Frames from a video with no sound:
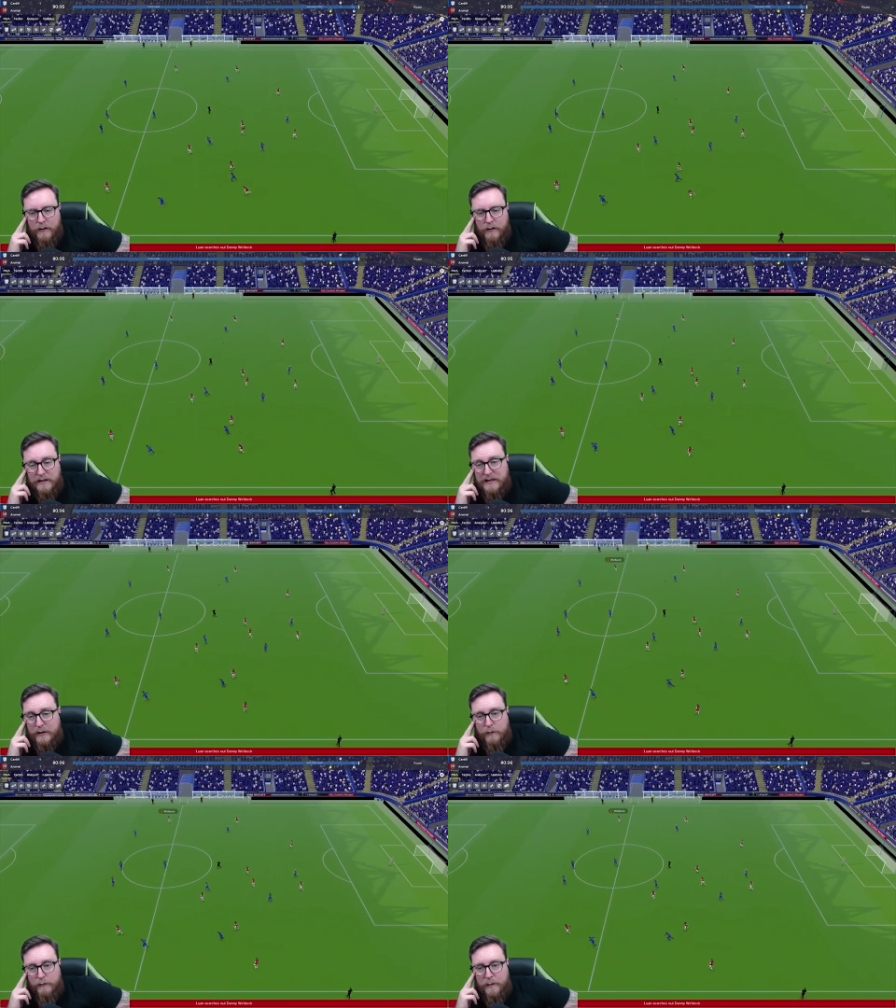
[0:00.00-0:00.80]
I said I don't
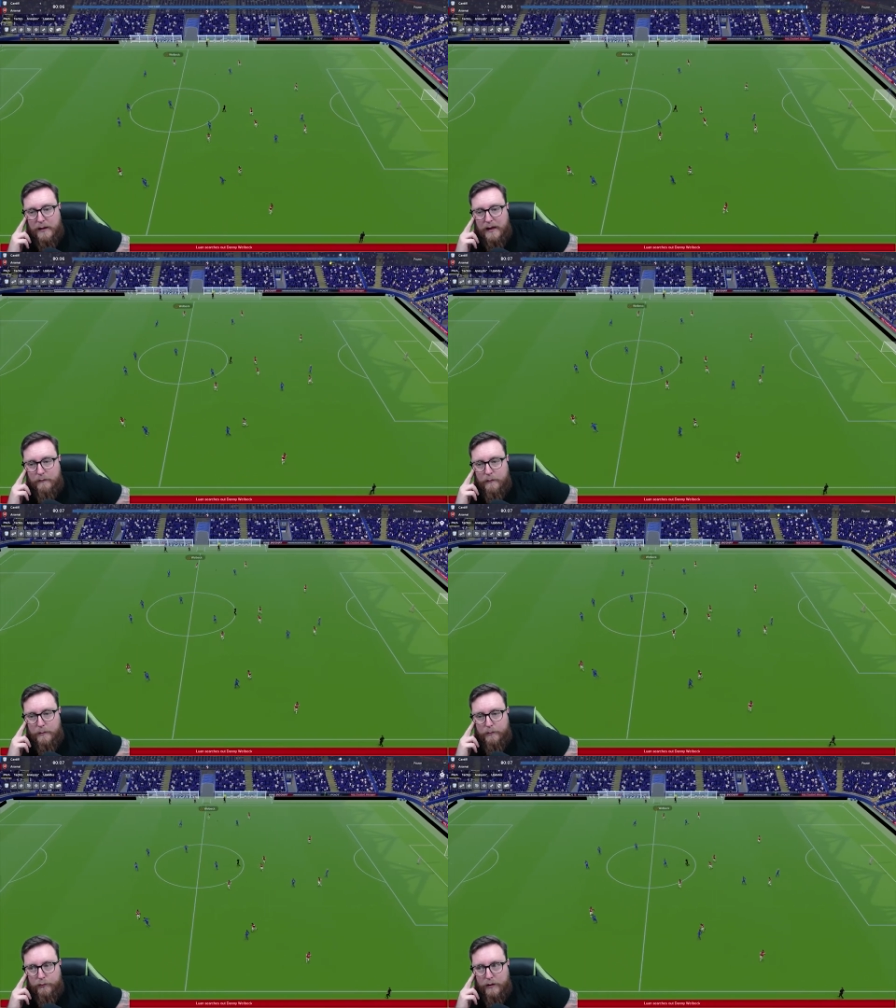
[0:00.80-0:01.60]
want to replay. We're
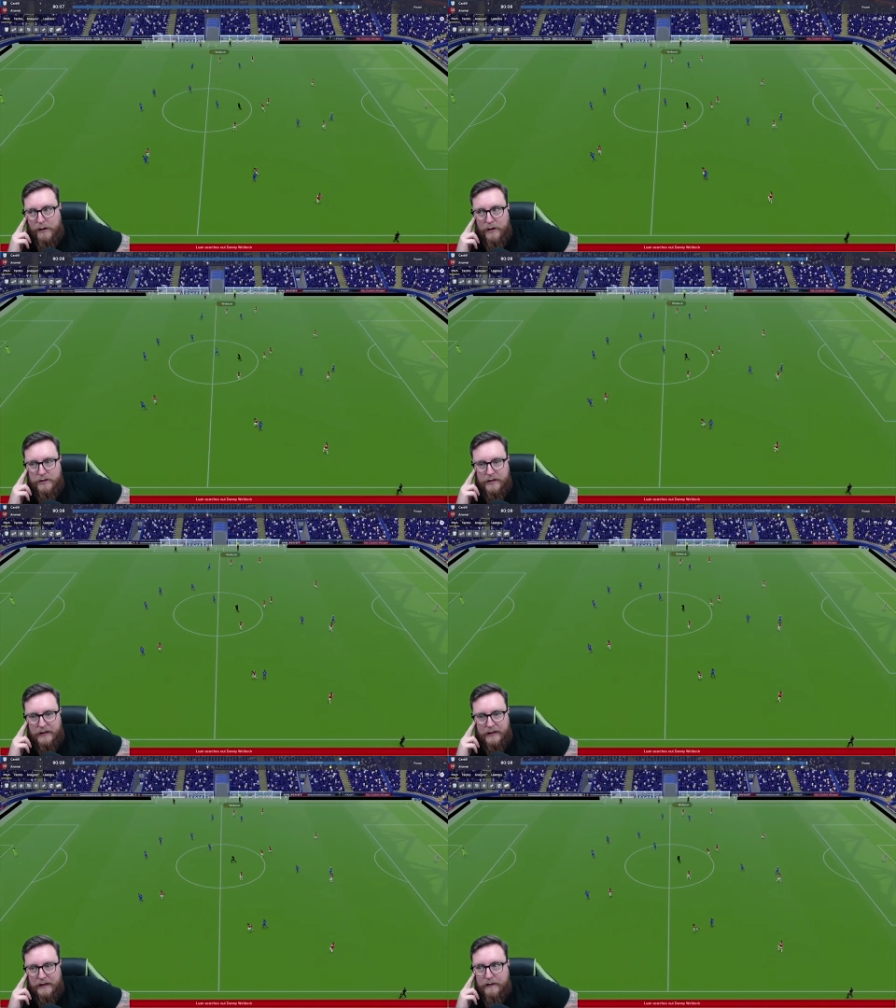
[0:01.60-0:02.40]
pretty much going
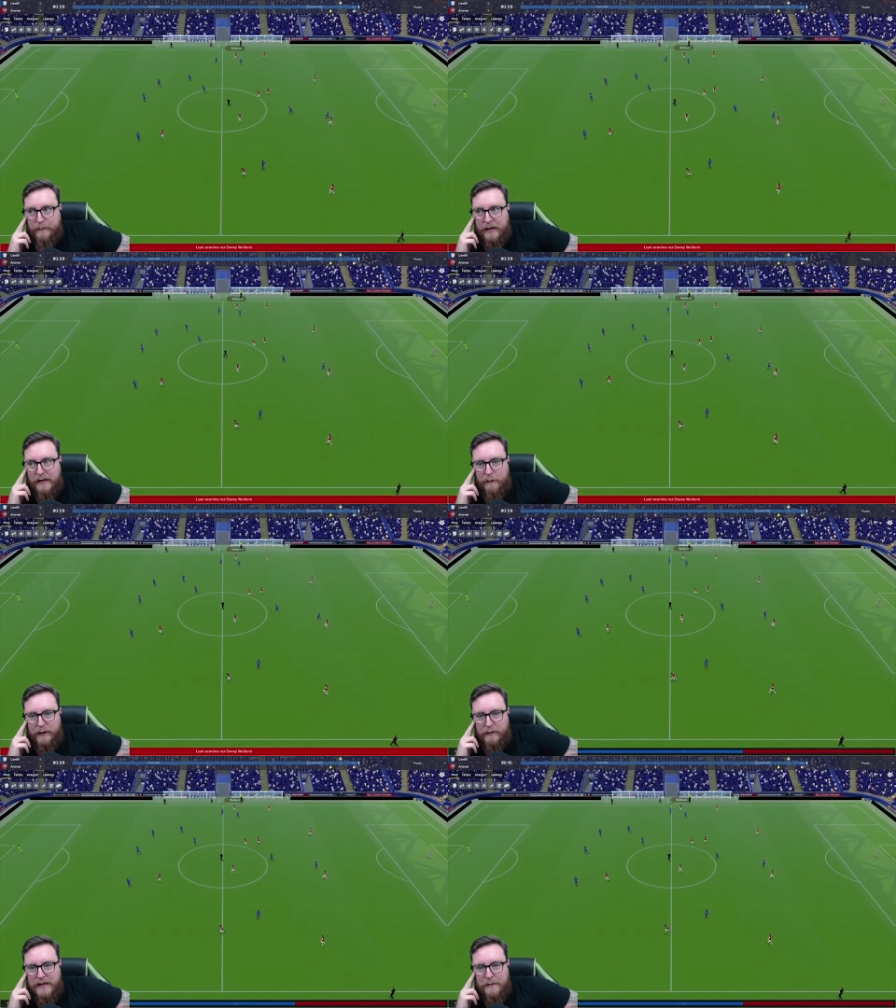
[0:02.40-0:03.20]
to get beaten out. We
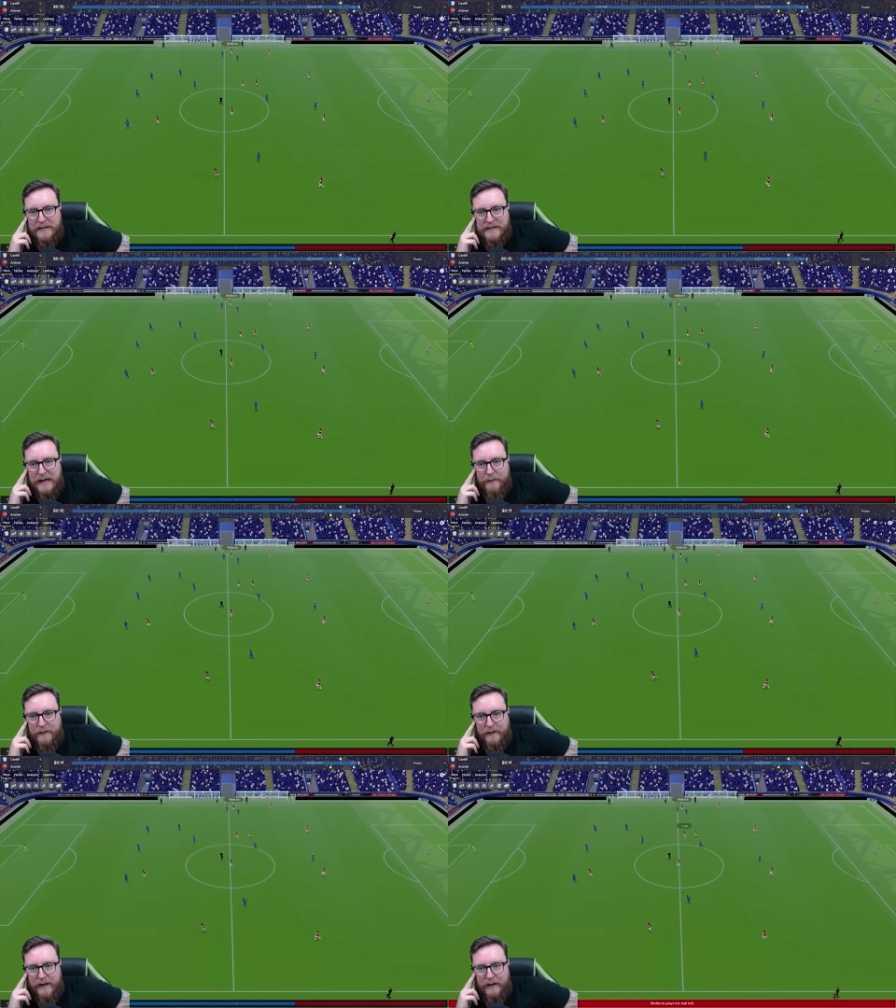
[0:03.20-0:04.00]
got 10 minutes left,
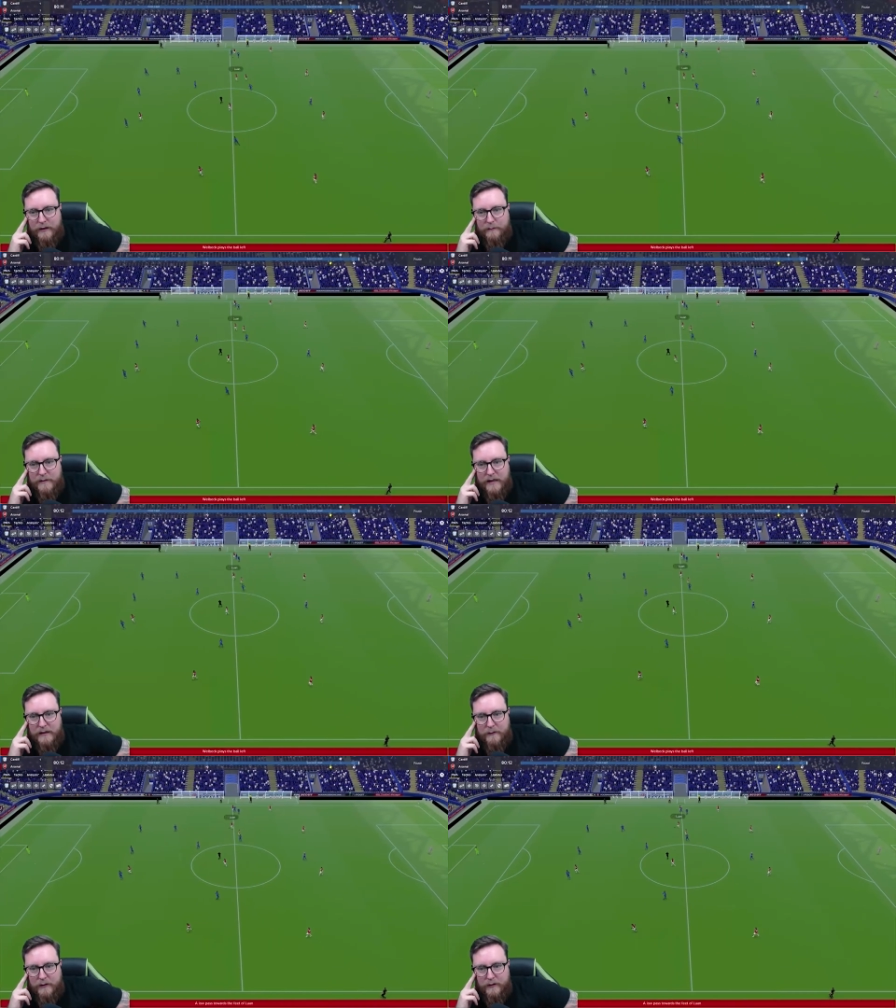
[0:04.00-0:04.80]
and they're definitely
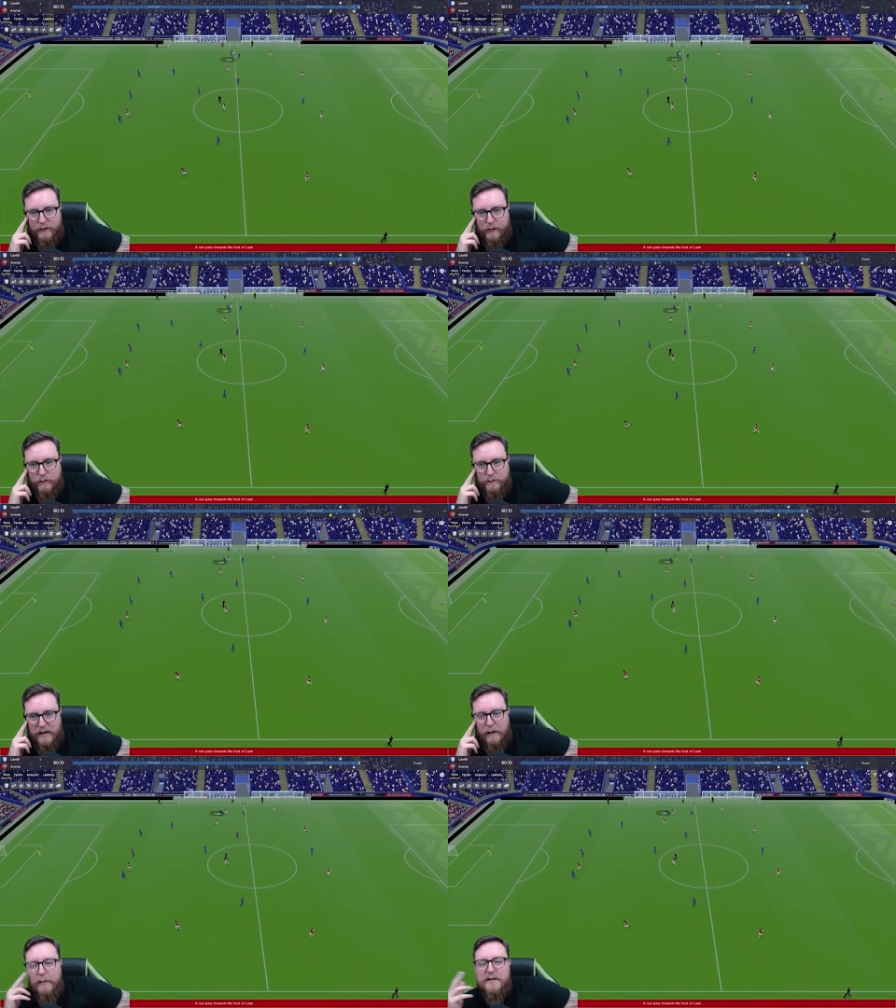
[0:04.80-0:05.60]
going to score. I
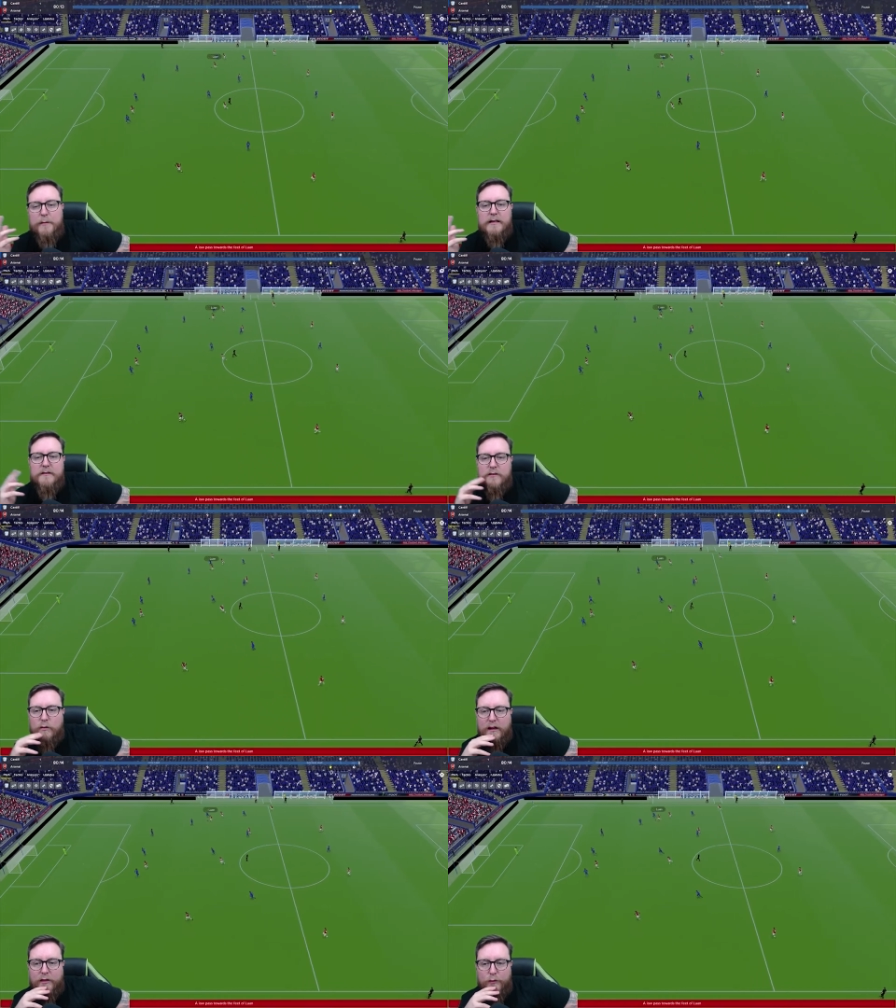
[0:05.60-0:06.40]
wouldn't be surprised if they score
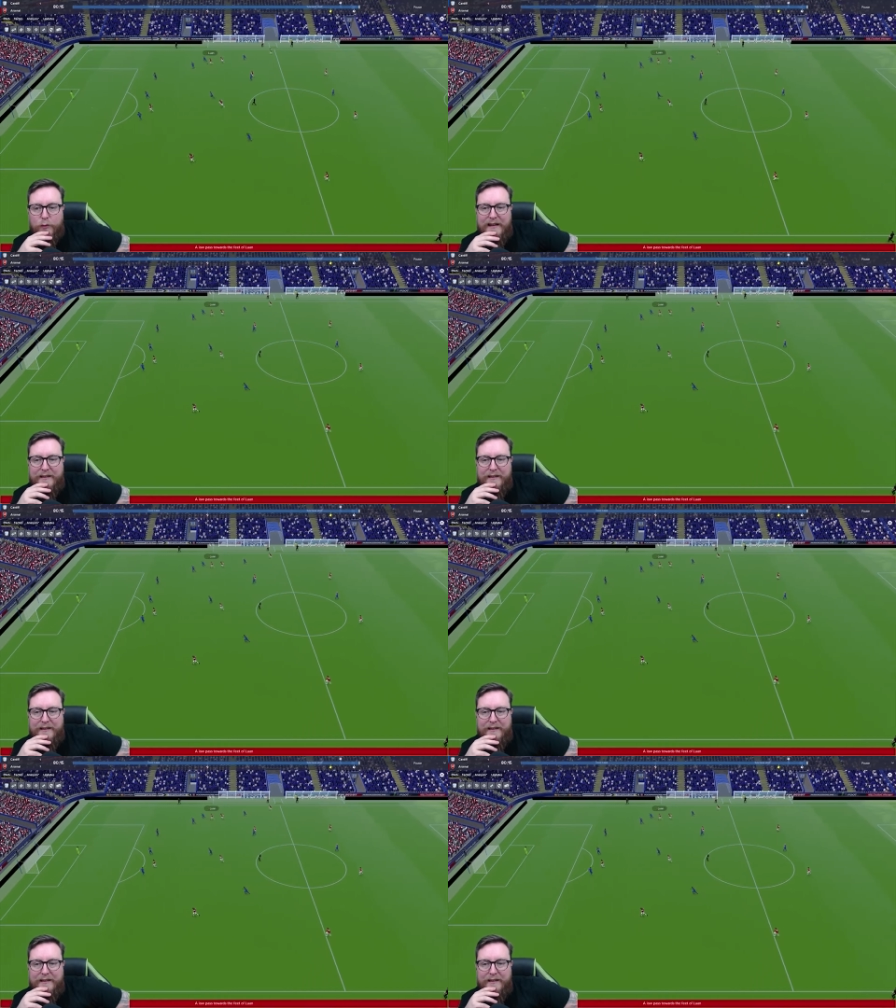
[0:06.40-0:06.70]
like 3.